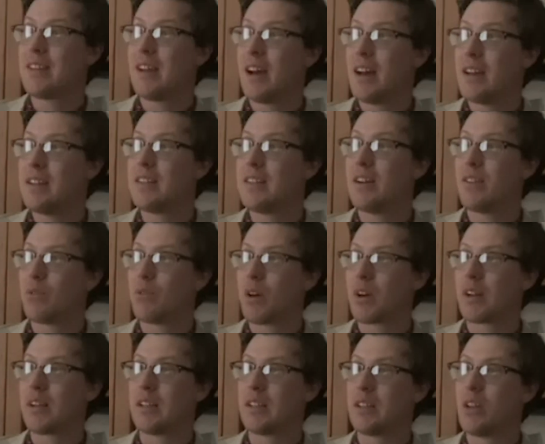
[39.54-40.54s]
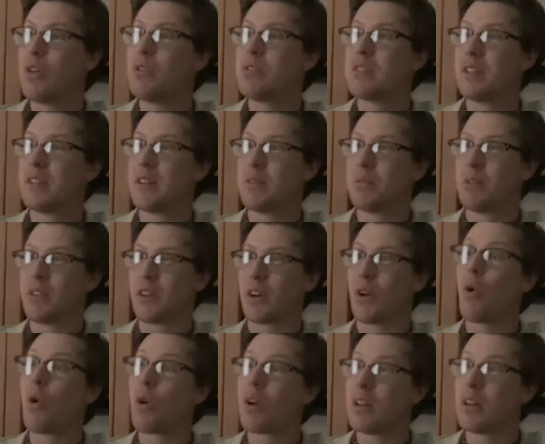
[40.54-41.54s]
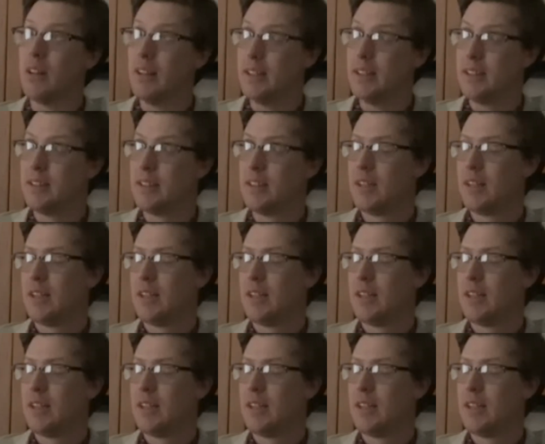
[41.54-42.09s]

idea of working closely with a quarterly,